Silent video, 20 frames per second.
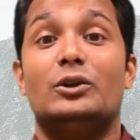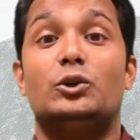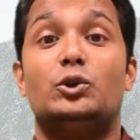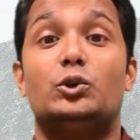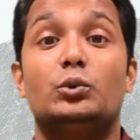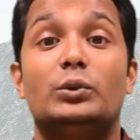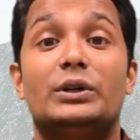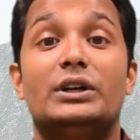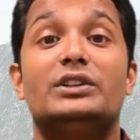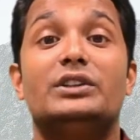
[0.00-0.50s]

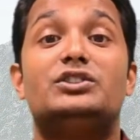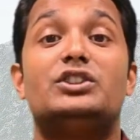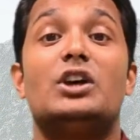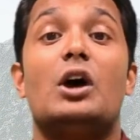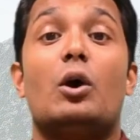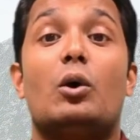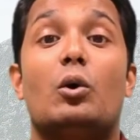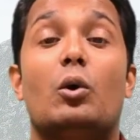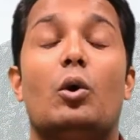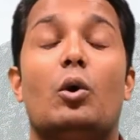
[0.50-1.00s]
towards
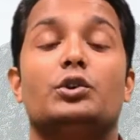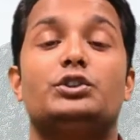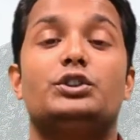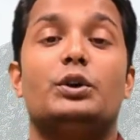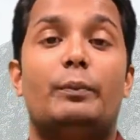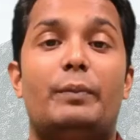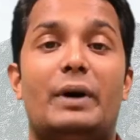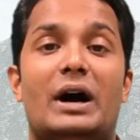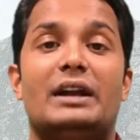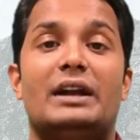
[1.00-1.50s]

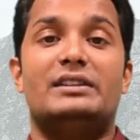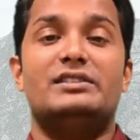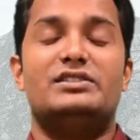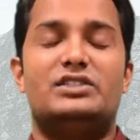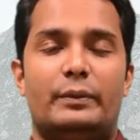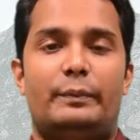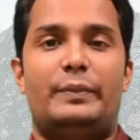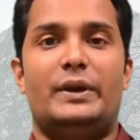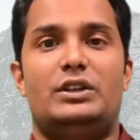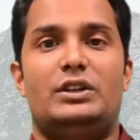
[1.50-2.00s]
course
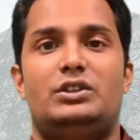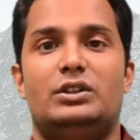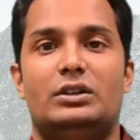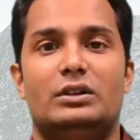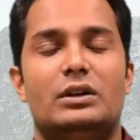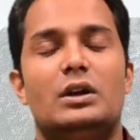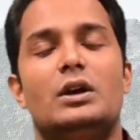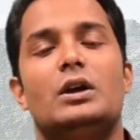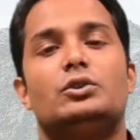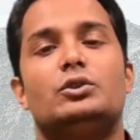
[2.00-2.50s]
participation.
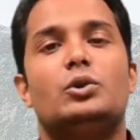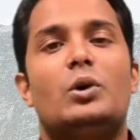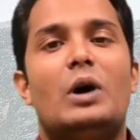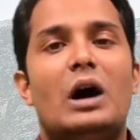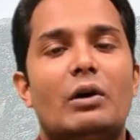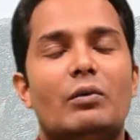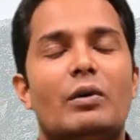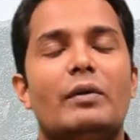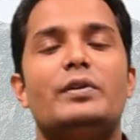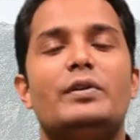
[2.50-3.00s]
So
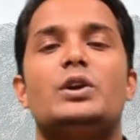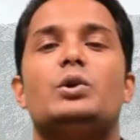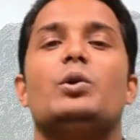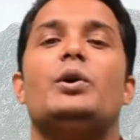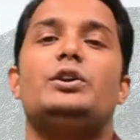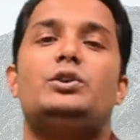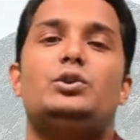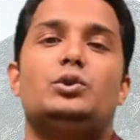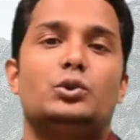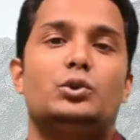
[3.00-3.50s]
how are we
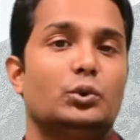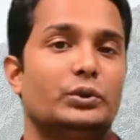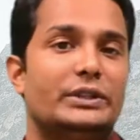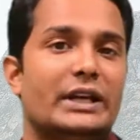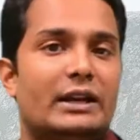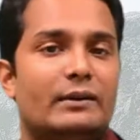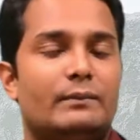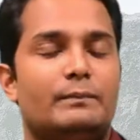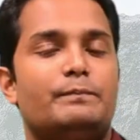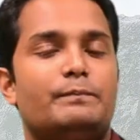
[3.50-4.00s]
going to do
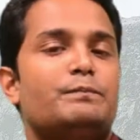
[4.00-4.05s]
that?